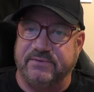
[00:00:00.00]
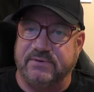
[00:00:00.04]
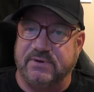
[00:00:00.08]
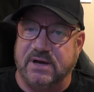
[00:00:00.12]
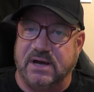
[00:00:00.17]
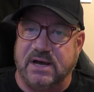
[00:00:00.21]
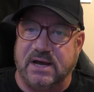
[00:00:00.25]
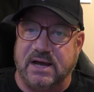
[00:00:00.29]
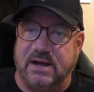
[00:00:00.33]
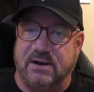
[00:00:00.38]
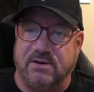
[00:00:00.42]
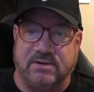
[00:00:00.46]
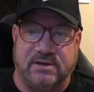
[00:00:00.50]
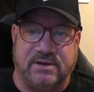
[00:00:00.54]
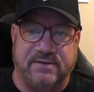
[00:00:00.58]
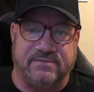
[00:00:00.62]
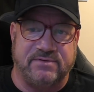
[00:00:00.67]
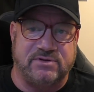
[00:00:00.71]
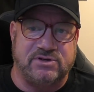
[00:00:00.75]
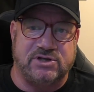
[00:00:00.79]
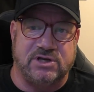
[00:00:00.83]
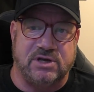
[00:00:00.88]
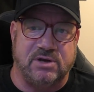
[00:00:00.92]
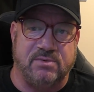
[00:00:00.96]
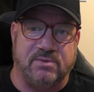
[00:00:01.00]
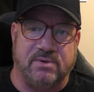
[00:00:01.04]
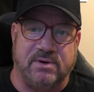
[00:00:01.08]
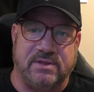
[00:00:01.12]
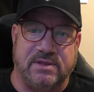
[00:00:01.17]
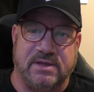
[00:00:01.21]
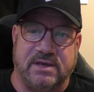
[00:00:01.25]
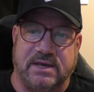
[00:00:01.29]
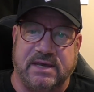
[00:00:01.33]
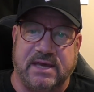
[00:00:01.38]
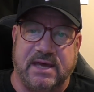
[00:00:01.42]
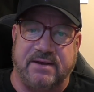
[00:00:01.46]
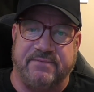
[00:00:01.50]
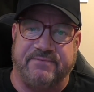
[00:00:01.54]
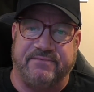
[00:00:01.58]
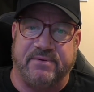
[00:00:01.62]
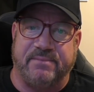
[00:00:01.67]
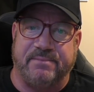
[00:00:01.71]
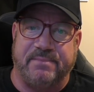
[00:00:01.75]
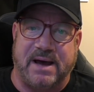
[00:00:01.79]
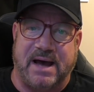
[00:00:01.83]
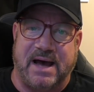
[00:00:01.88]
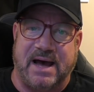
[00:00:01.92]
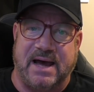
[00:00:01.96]
I don't give a shit whether you get him
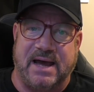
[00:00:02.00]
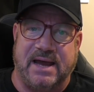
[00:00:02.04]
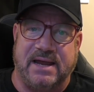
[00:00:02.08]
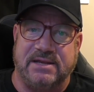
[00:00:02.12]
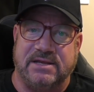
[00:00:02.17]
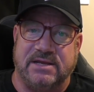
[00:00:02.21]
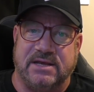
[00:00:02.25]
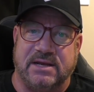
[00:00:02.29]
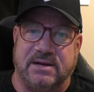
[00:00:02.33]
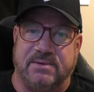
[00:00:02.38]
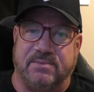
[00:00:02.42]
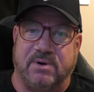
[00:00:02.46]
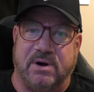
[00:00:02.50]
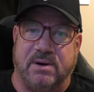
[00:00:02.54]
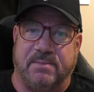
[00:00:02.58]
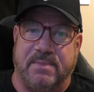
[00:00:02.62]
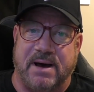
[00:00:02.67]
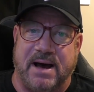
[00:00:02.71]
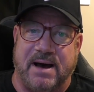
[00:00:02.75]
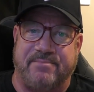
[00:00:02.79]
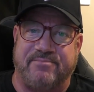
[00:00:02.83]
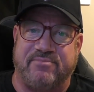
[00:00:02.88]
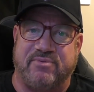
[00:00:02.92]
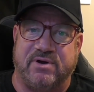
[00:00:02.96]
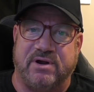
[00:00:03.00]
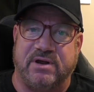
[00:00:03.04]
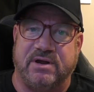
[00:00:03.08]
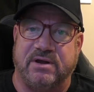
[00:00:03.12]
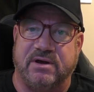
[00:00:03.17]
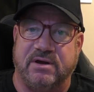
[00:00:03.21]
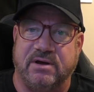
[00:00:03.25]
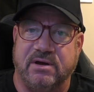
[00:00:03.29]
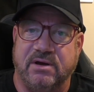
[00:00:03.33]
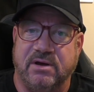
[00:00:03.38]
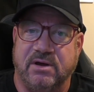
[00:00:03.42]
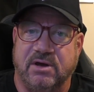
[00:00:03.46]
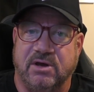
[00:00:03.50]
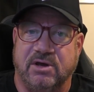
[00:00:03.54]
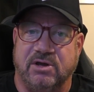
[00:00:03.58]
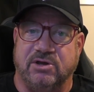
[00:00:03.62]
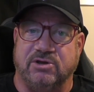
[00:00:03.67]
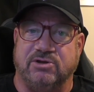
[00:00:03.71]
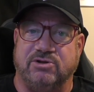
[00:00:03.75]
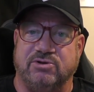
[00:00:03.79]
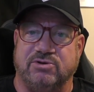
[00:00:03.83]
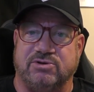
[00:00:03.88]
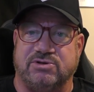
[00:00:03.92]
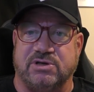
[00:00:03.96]
from behind, you hit him with a mop bringer,
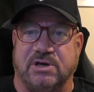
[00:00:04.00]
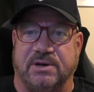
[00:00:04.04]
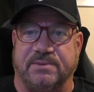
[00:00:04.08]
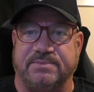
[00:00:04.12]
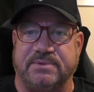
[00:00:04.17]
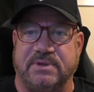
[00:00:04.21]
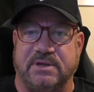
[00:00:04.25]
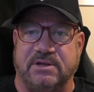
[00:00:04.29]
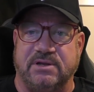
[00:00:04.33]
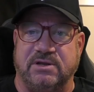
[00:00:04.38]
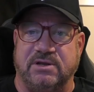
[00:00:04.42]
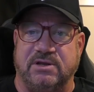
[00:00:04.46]
you do something.